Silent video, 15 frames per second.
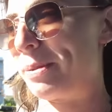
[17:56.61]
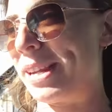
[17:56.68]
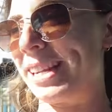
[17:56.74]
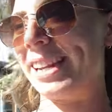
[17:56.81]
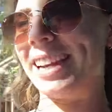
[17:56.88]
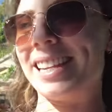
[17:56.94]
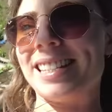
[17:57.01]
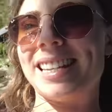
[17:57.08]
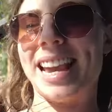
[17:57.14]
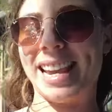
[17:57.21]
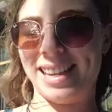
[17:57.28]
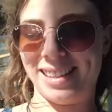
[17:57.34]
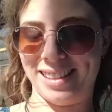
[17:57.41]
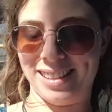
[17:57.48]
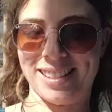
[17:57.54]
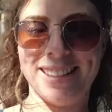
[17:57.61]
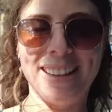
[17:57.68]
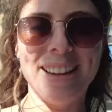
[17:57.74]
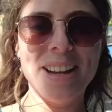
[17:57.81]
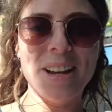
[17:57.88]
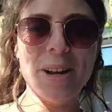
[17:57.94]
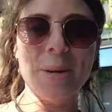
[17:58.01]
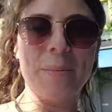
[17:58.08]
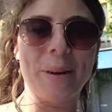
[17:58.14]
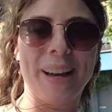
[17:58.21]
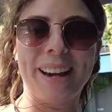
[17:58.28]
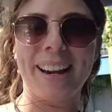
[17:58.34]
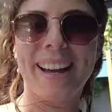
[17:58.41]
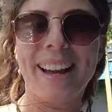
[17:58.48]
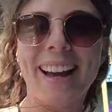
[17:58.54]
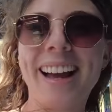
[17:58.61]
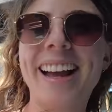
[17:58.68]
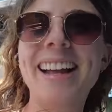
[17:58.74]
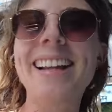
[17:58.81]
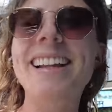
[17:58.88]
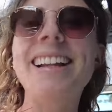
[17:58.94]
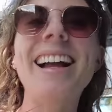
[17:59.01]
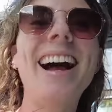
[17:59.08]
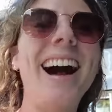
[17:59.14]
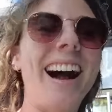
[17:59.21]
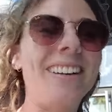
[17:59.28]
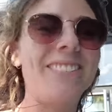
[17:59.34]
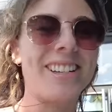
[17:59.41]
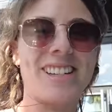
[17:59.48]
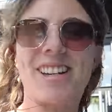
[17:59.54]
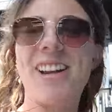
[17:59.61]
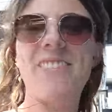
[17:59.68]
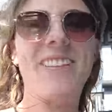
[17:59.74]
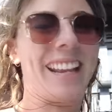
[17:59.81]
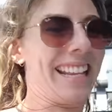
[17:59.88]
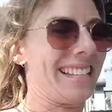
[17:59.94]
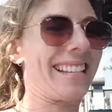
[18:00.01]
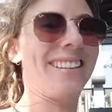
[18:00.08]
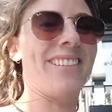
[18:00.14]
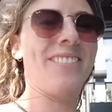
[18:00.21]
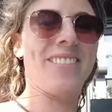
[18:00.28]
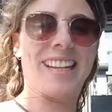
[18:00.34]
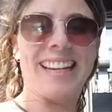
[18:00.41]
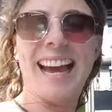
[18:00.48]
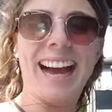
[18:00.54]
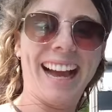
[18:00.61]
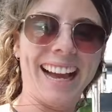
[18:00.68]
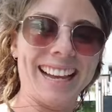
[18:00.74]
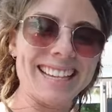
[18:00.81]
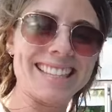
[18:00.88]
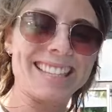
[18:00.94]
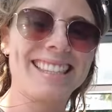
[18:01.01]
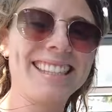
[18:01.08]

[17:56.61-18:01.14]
pina entails, but I'm assuming it's gonna be nice.